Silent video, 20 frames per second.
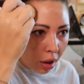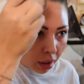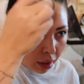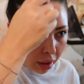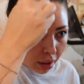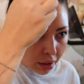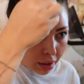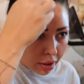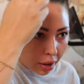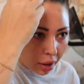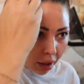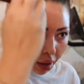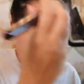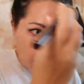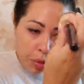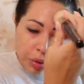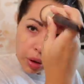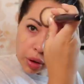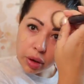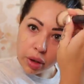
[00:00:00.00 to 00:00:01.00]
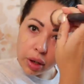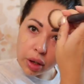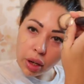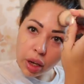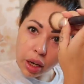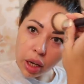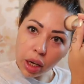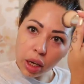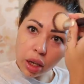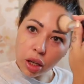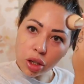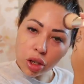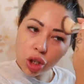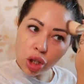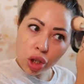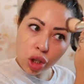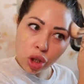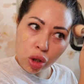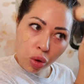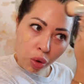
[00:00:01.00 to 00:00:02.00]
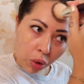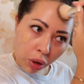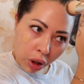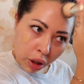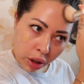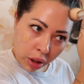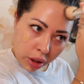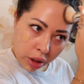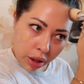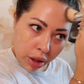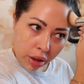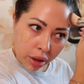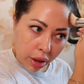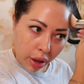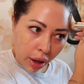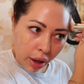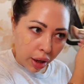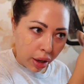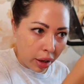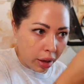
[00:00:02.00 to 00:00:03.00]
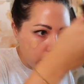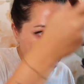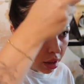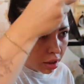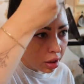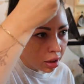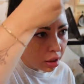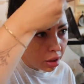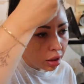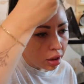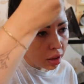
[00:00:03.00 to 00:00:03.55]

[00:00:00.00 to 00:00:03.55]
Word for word: Last night I uploaded a short that